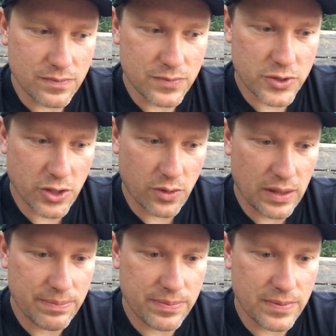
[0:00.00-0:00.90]
show up
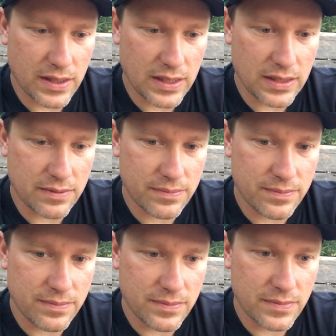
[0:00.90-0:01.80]

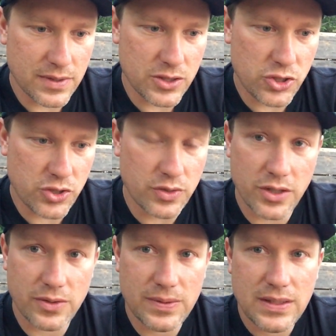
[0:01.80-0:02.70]
in
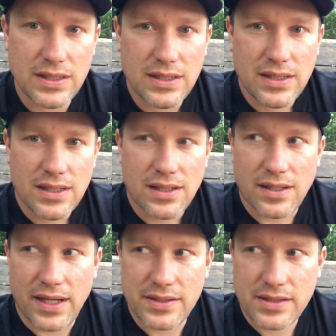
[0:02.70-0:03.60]
Juneau,
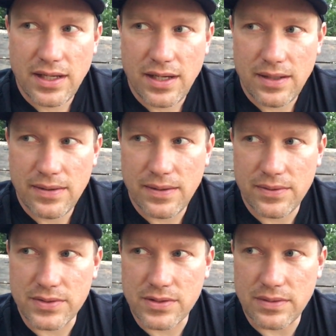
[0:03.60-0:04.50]
Alaska. I
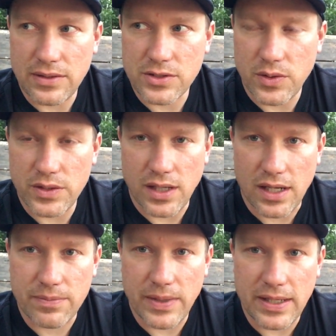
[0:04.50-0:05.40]
was going to Auk
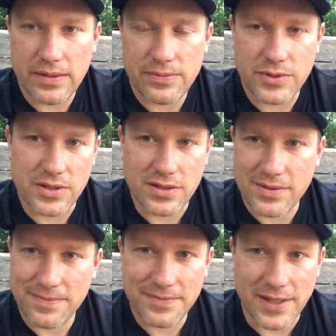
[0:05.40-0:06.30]
Bay, which is
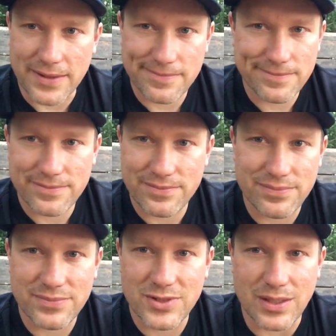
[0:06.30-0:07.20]
like
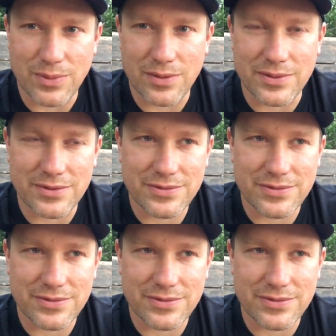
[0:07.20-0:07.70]
a suburb of